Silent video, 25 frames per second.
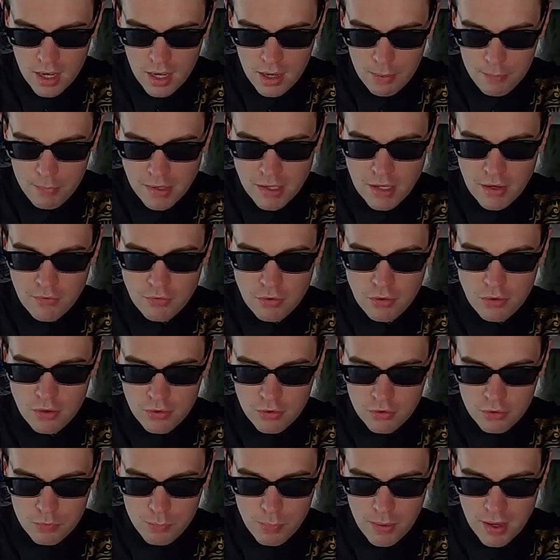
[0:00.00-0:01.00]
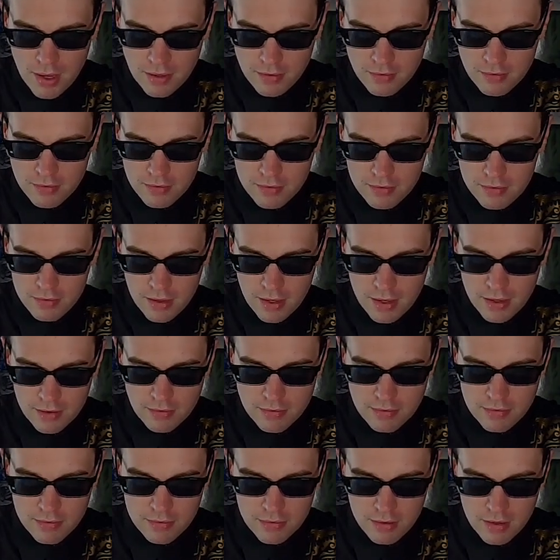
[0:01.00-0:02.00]
It gives you the specs.
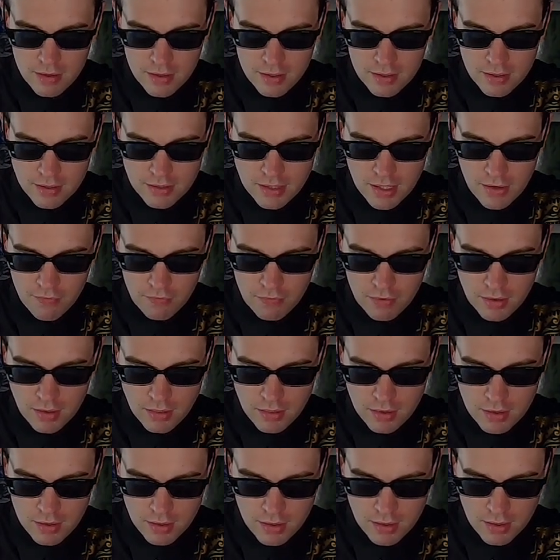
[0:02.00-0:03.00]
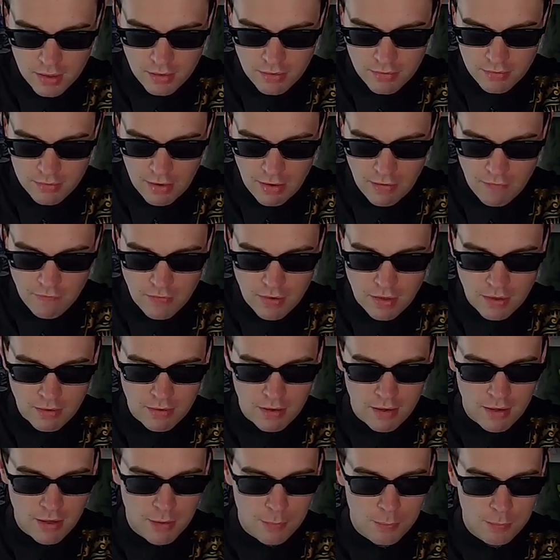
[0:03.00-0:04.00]
That's definitely a thing. Safety
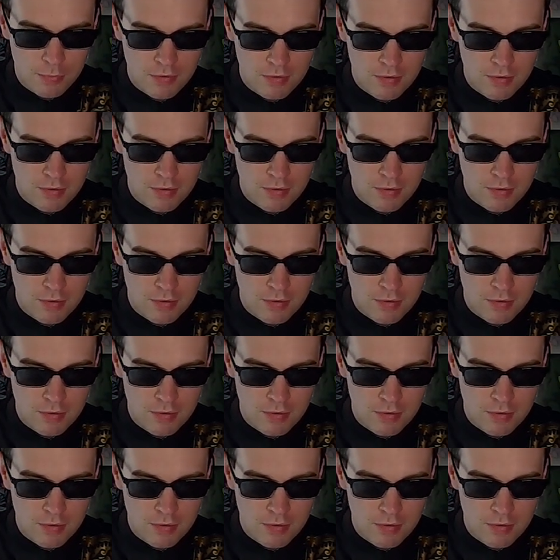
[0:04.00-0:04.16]
tips.